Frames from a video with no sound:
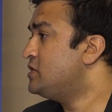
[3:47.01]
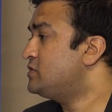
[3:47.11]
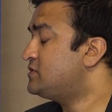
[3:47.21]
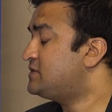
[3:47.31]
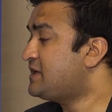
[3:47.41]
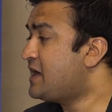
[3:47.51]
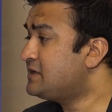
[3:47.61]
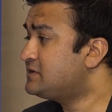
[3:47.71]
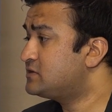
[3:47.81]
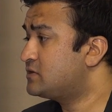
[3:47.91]
So
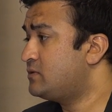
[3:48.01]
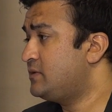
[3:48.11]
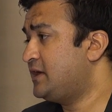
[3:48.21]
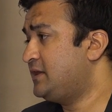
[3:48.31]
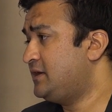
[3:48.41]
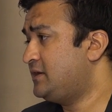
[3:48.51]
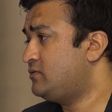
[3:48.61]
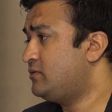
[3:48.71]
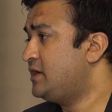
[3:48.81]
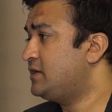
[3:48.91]
SaaS is growing at
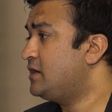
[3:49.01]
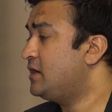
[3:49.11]
that rate.